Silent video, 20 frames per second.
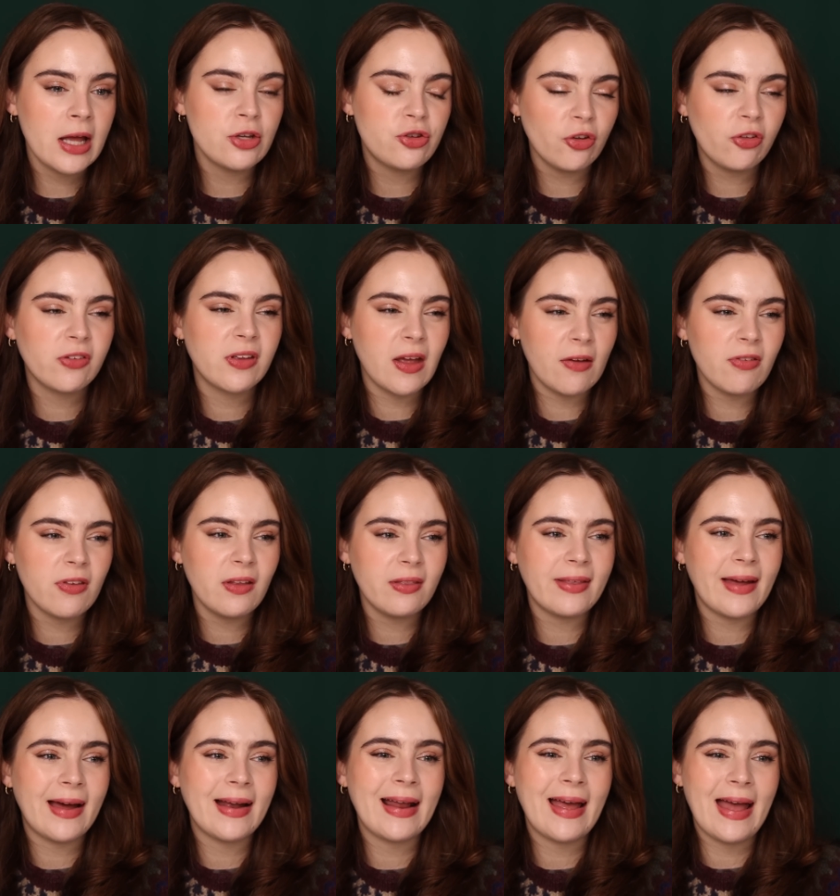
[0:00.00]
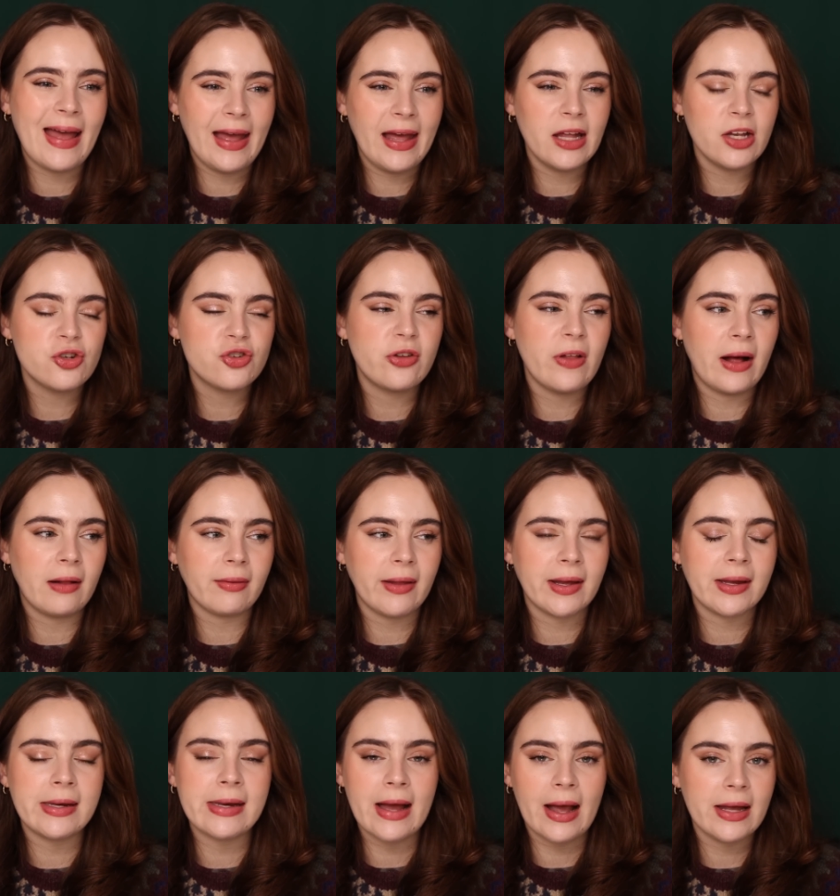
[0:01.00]
it just gives it that edge, that
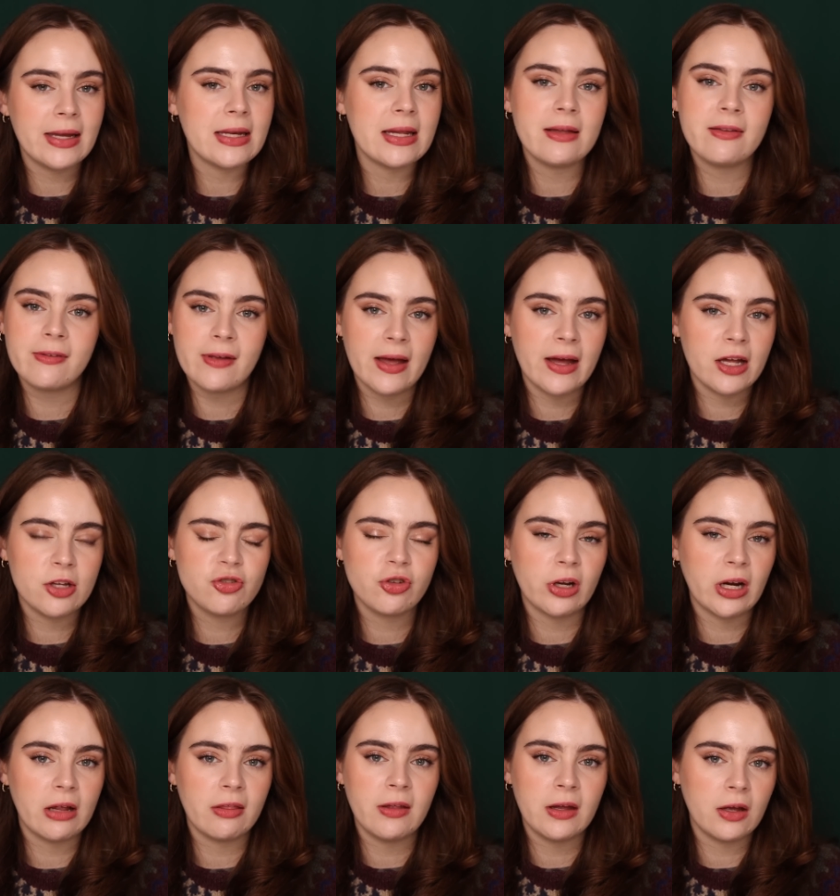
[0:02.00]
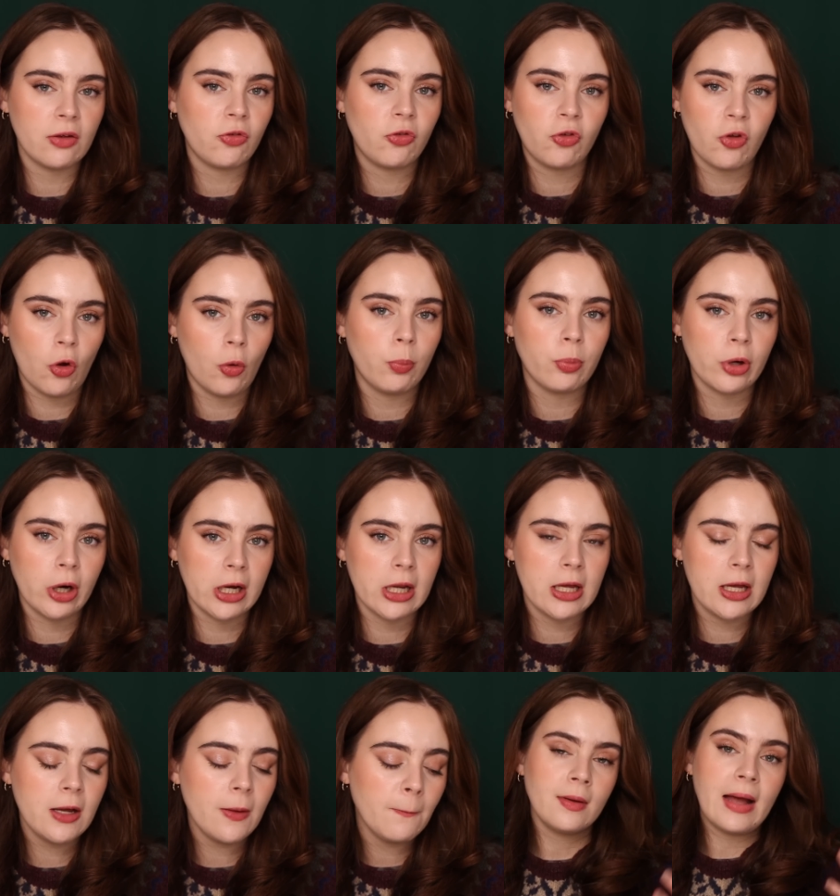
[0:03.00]
like 90s edge that I think is so
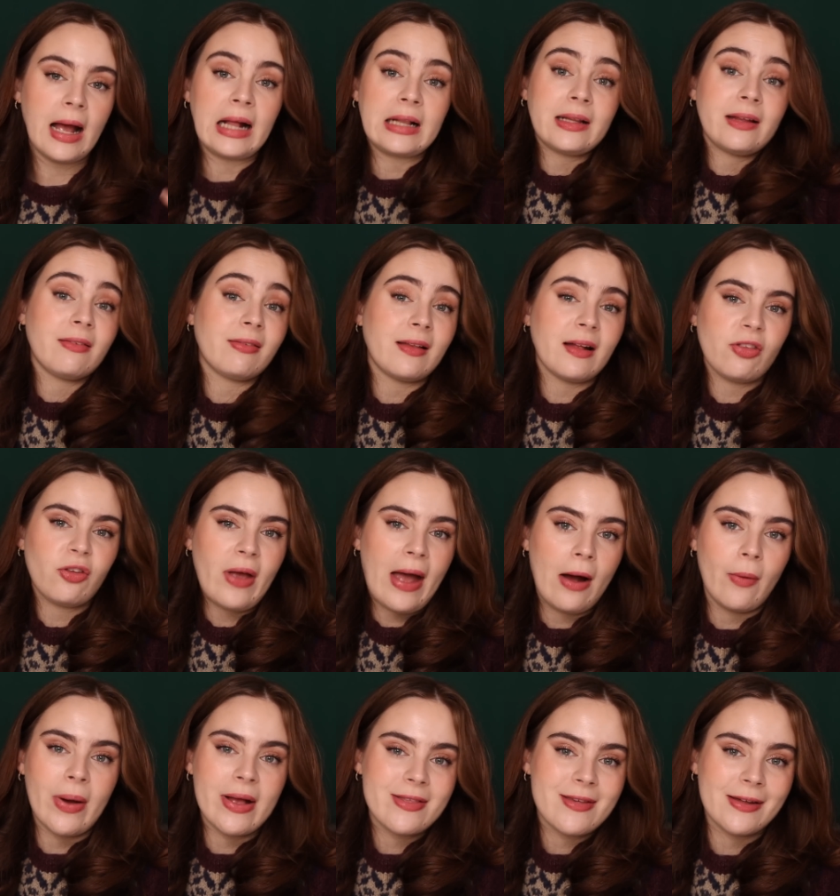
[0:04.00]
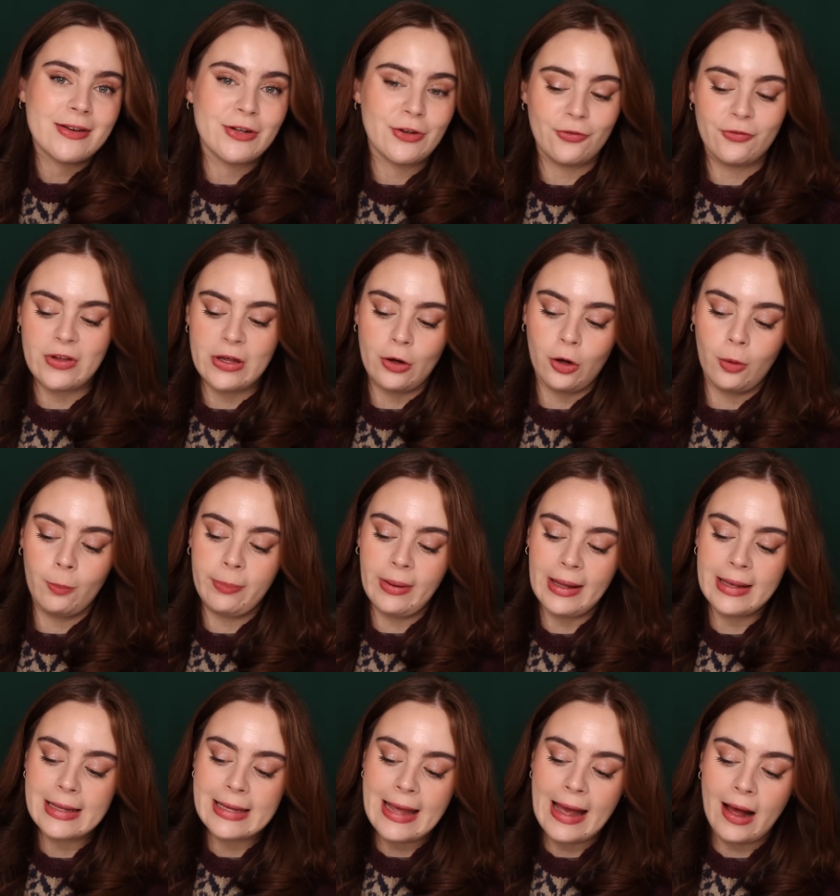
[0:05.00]
pretty. At least that's how I tend to feel.
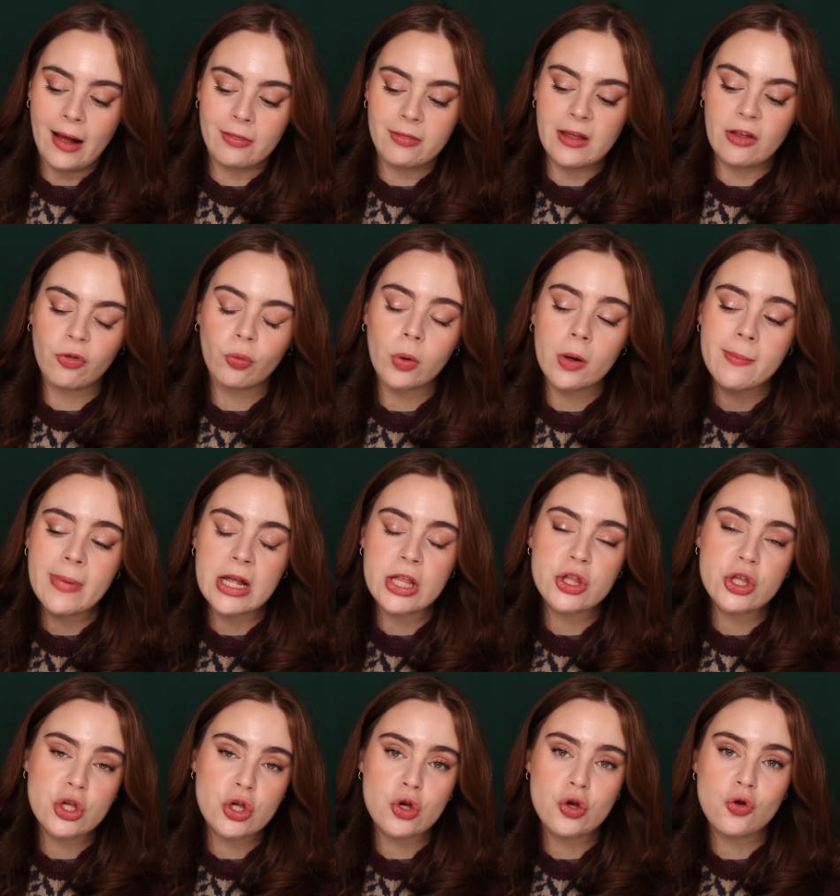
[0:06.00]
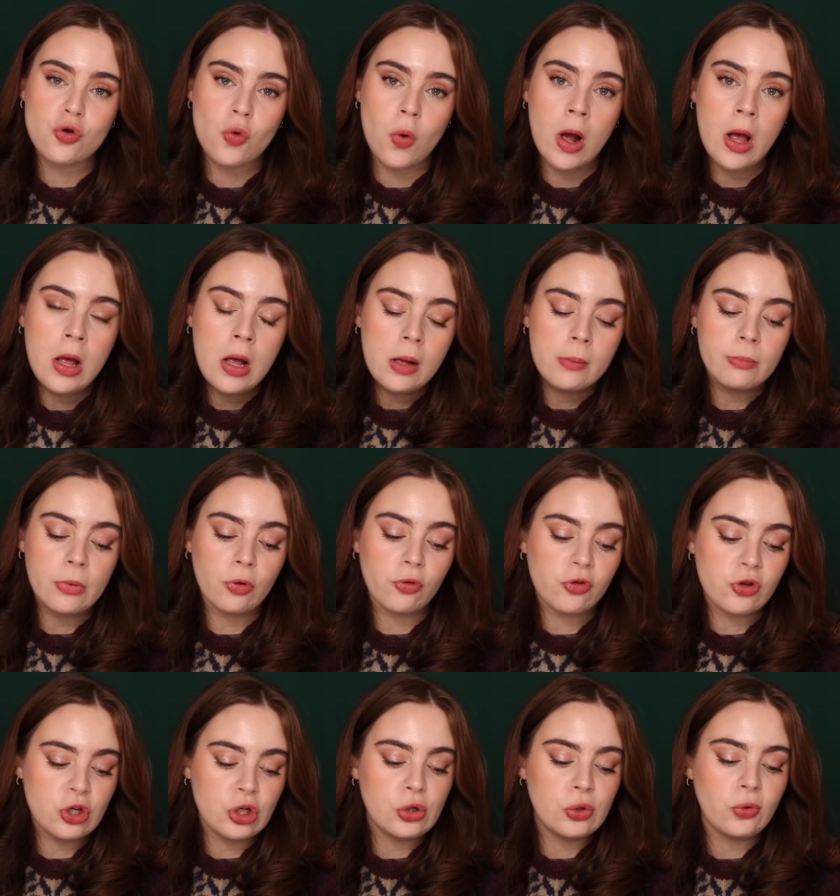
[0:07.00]
But yeah, these were my two
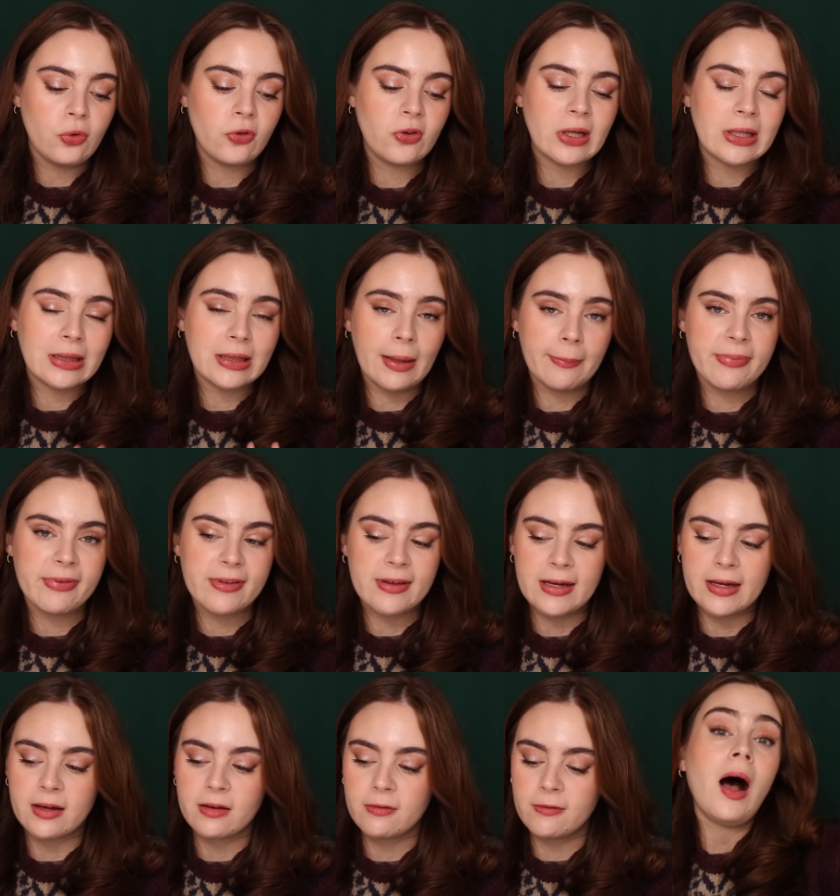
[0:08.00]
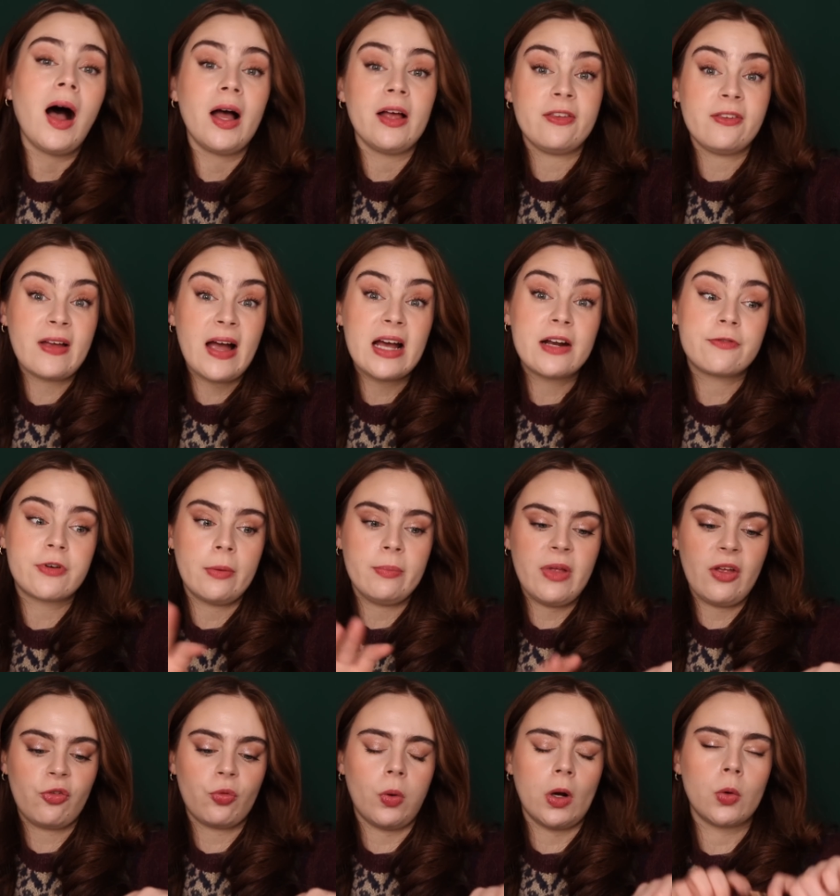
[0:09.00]
most used lipsticks aside from
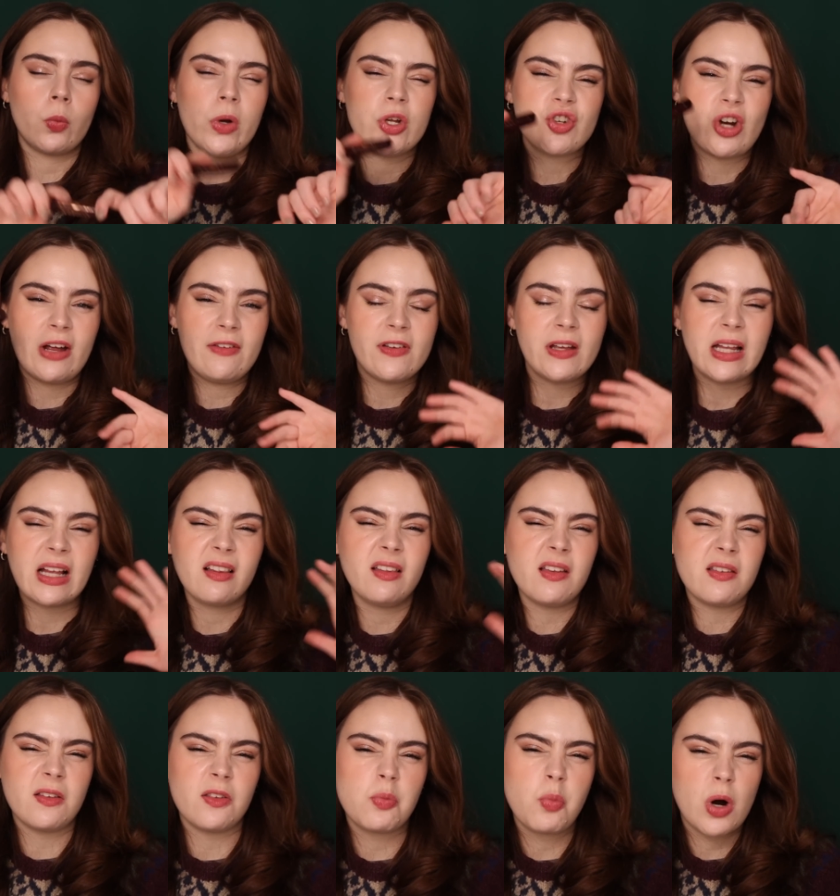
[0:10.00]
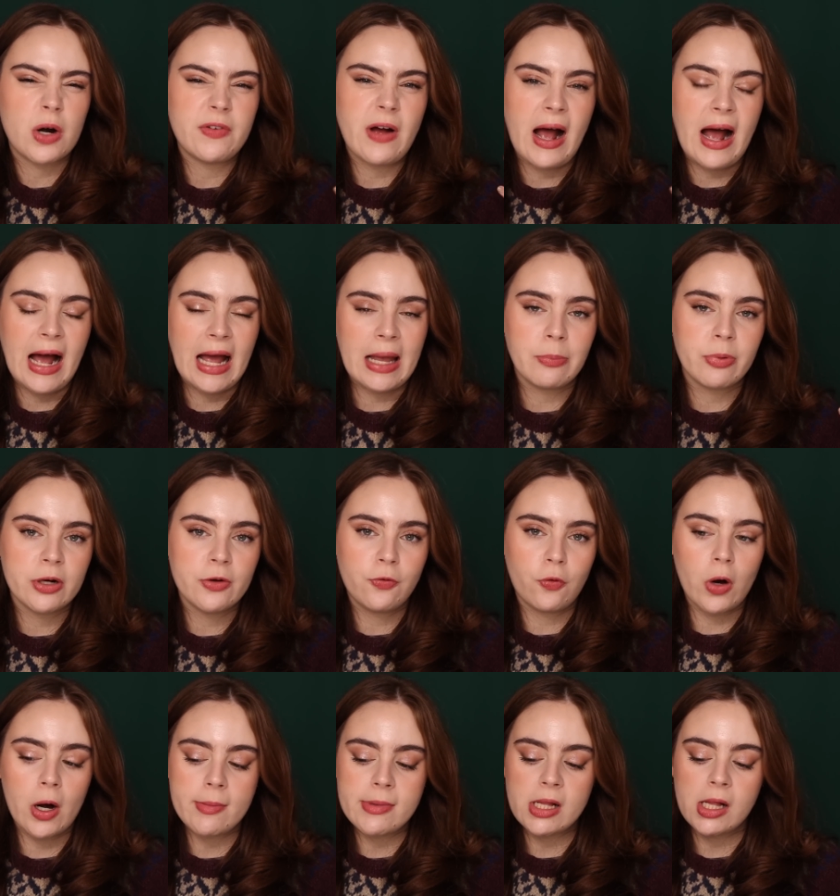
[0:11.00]
this one, which I feel like this is more of a hybrid
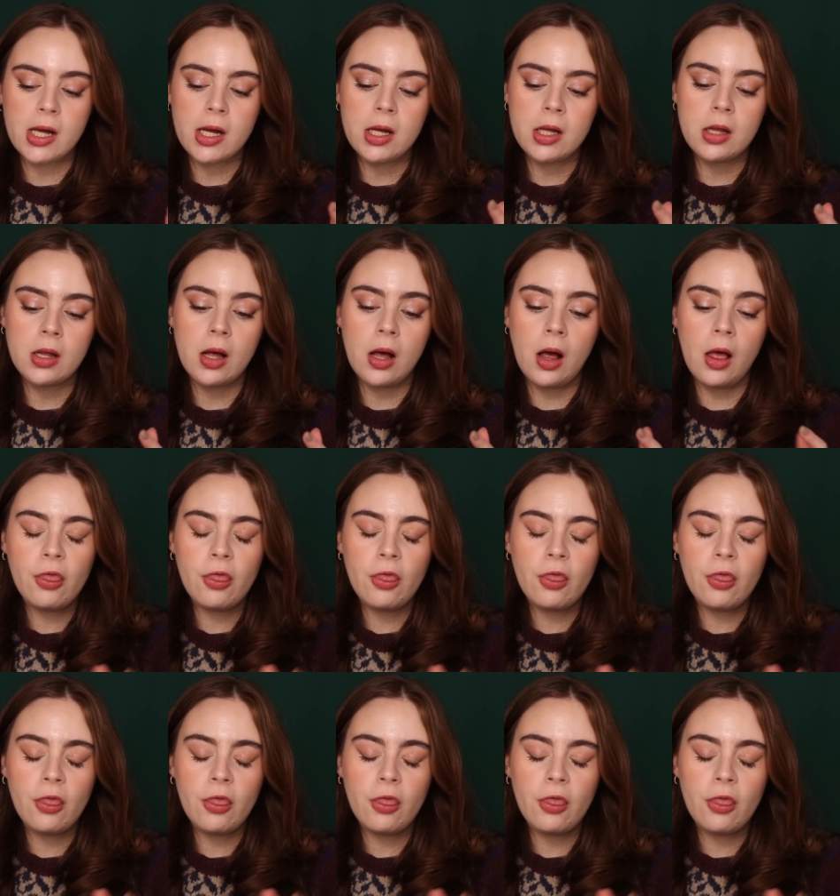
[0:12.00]
formula.